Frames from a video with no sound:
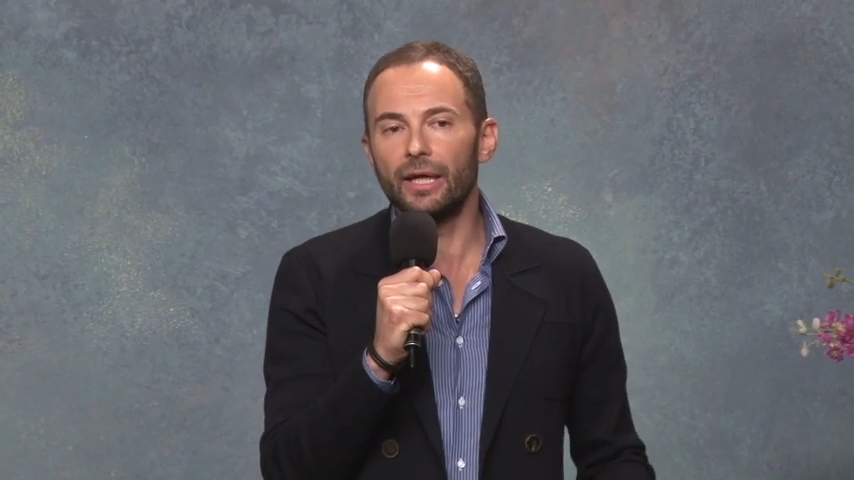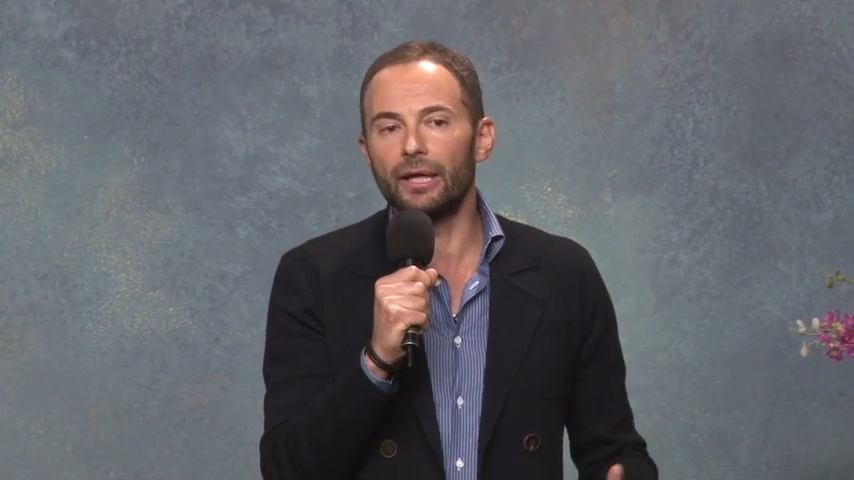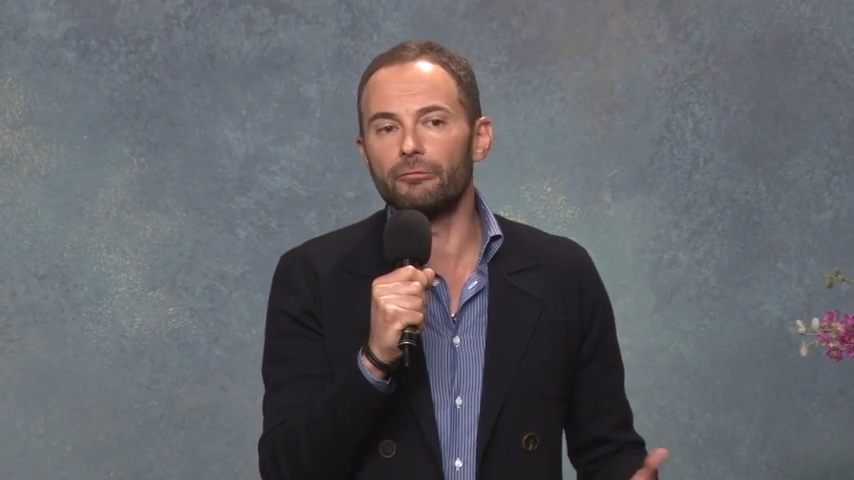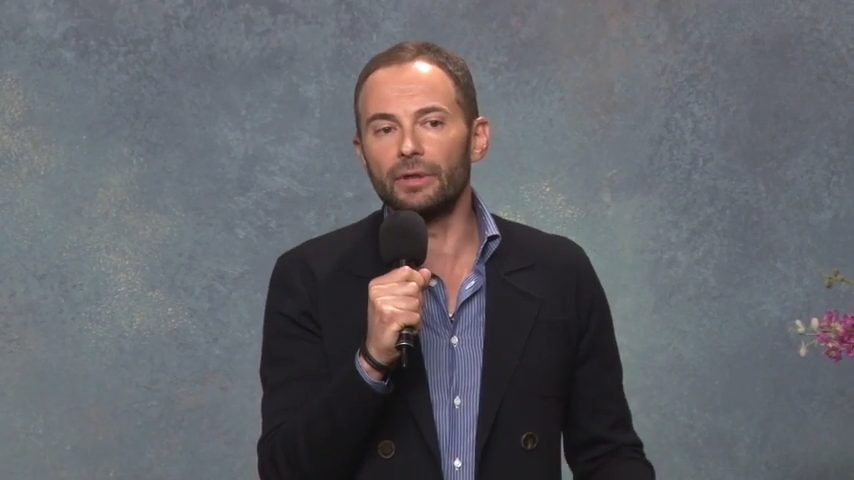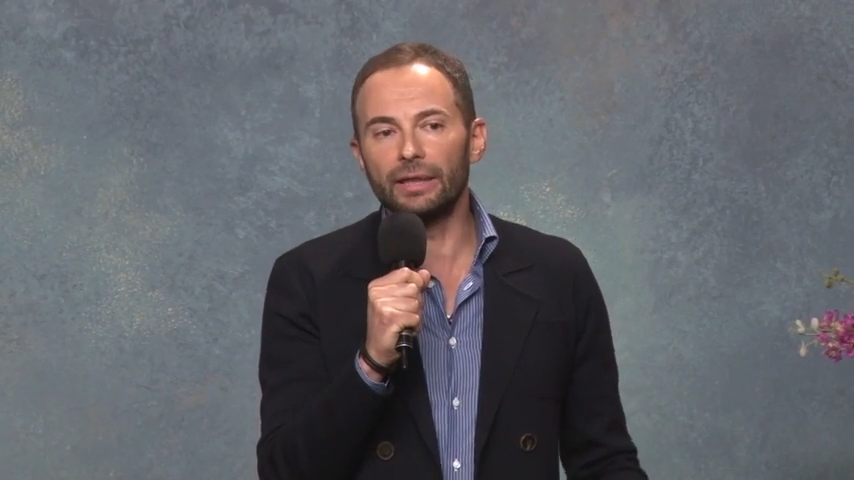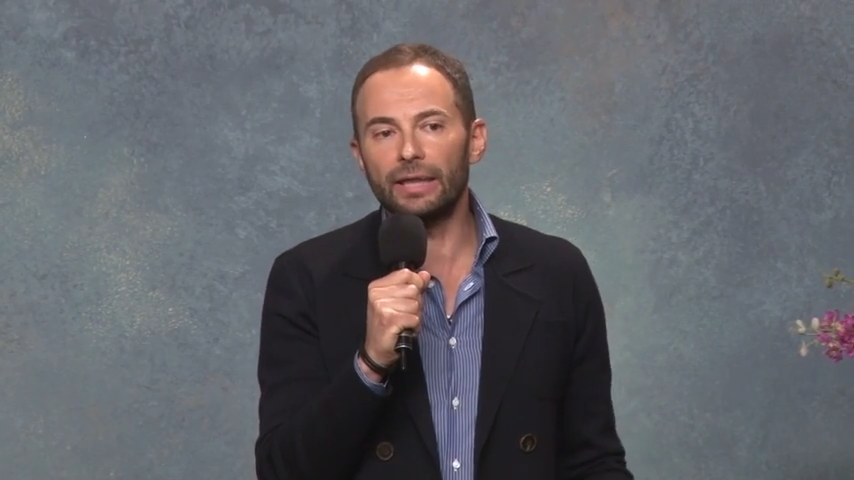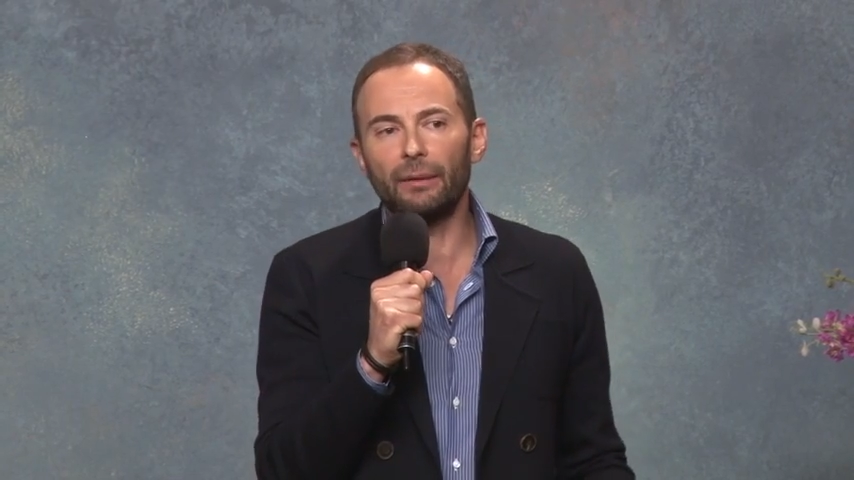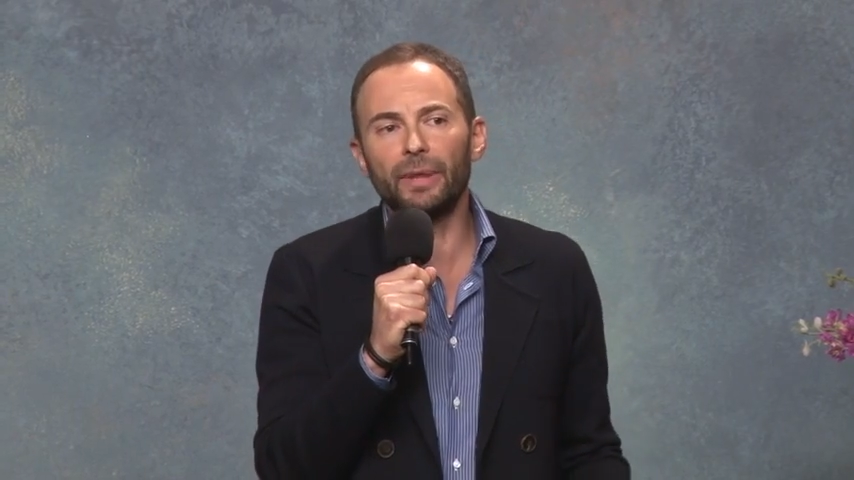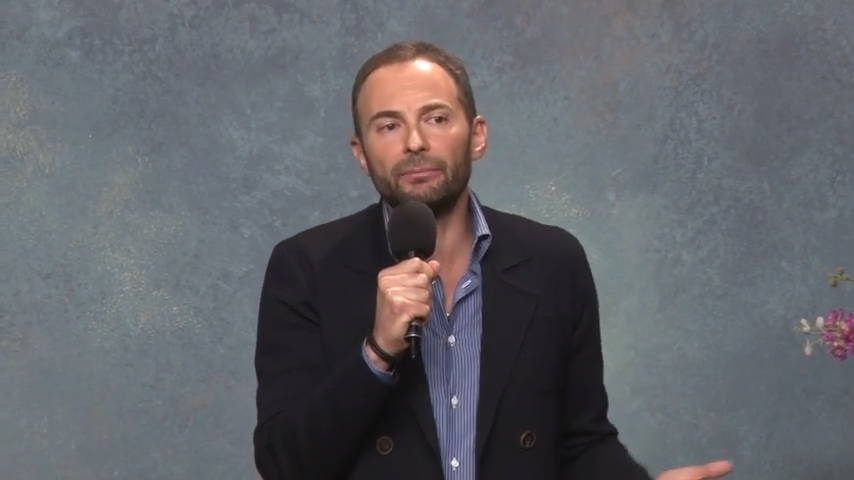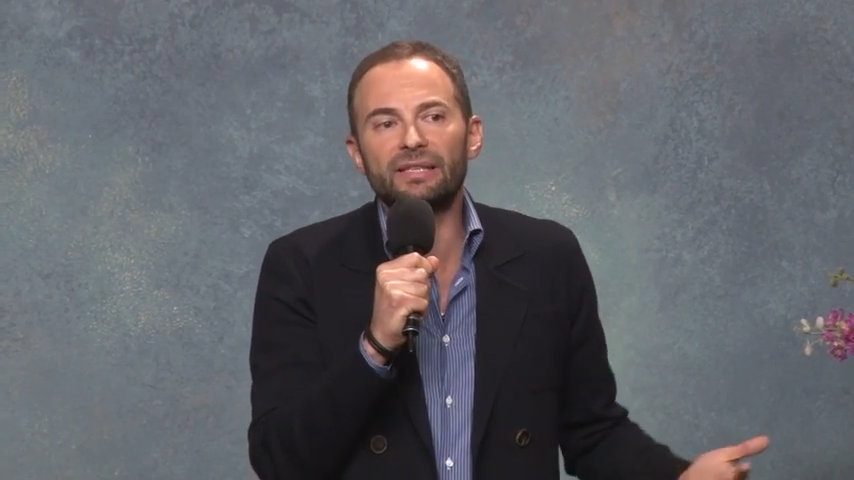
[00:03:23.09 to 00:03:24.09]
It really,
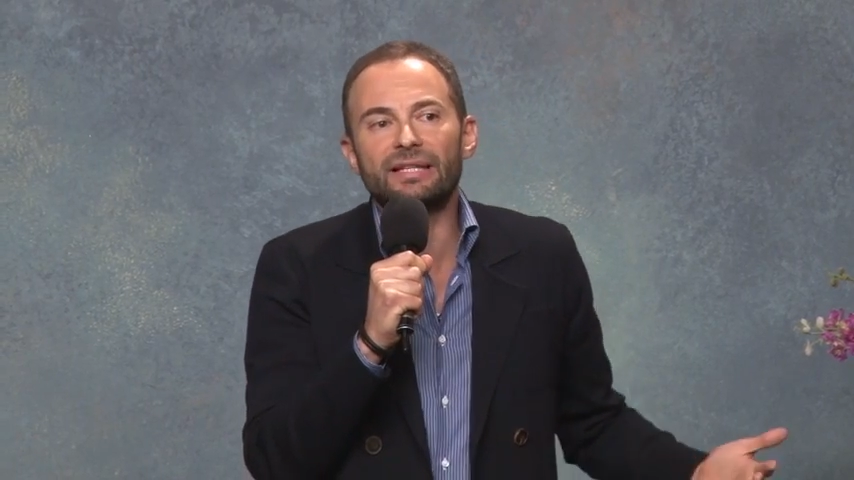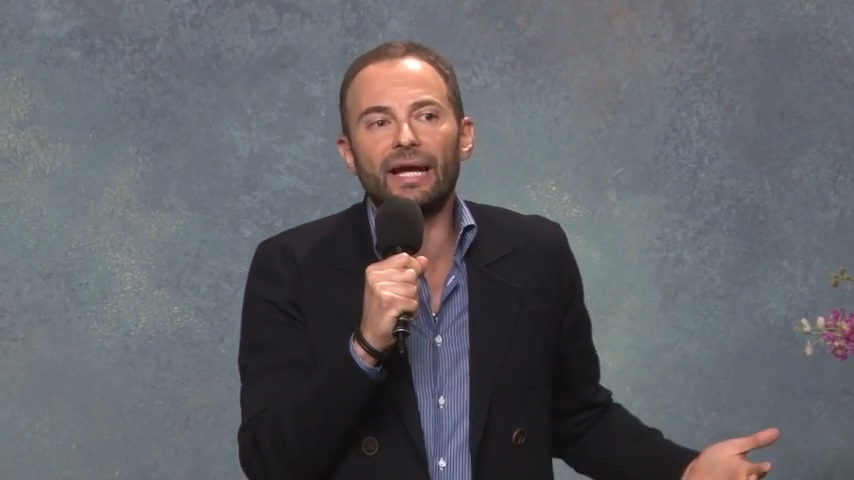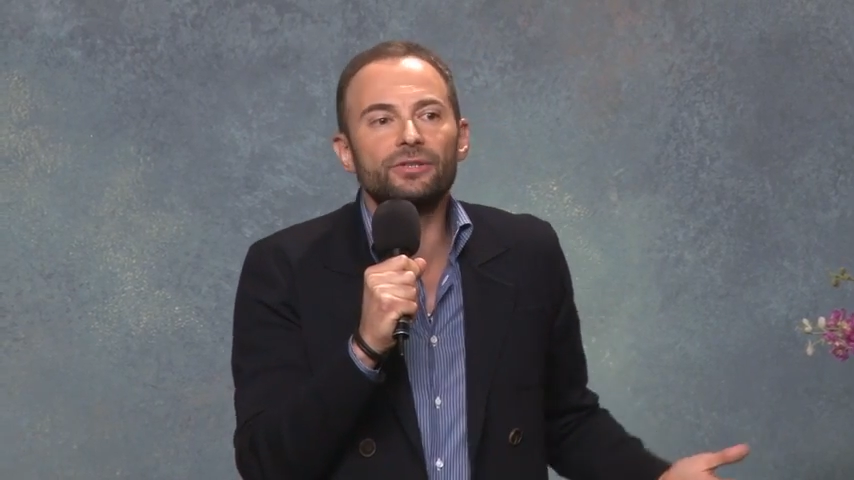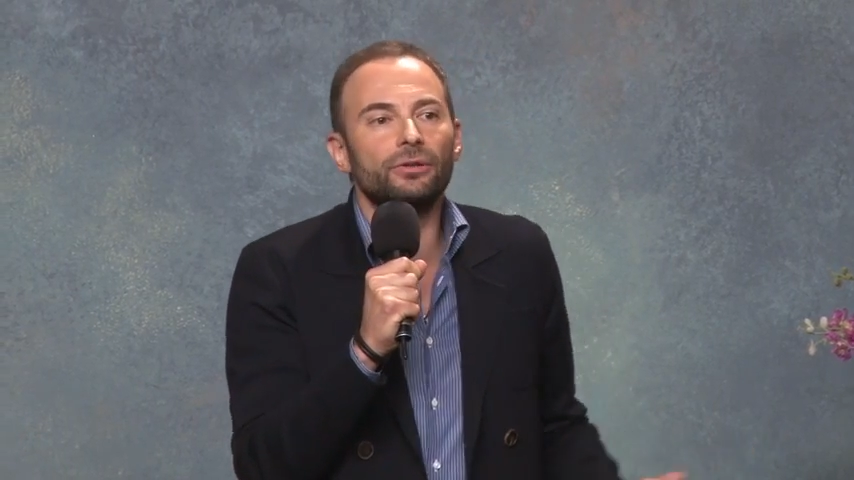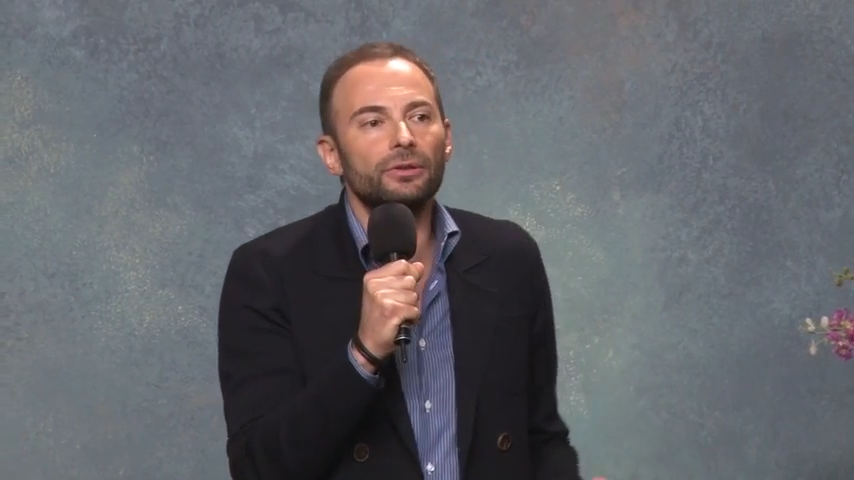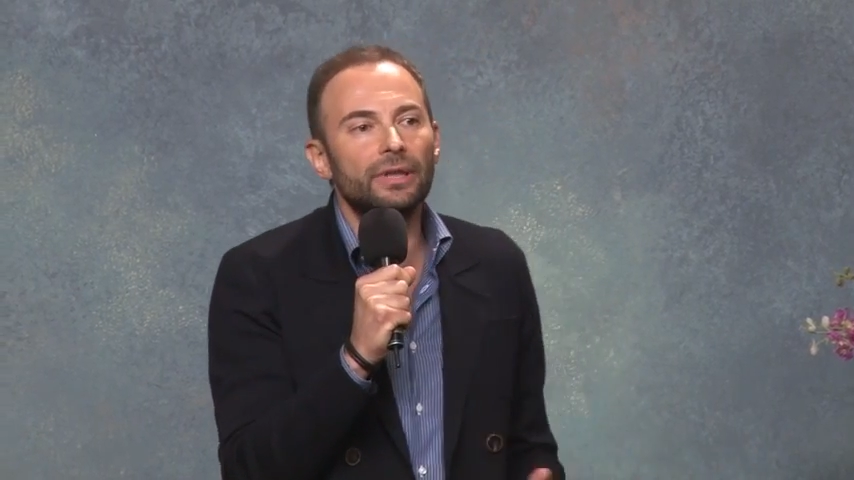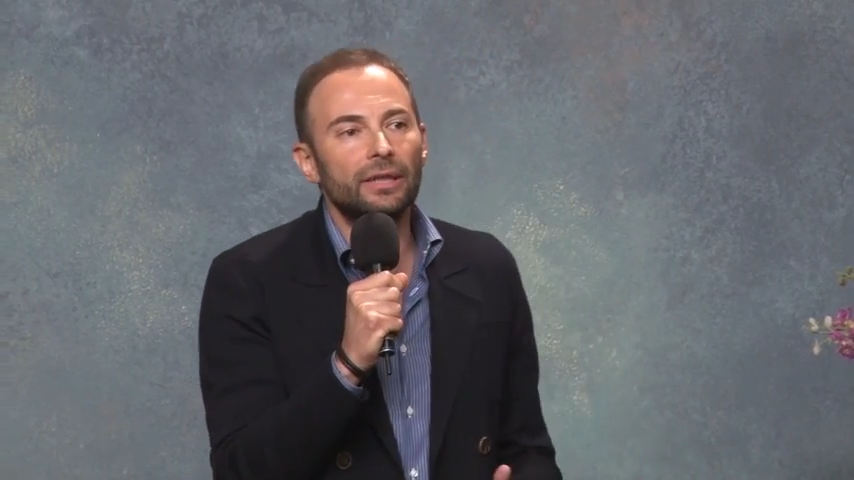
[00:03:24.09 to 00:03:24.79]
I mean, besides all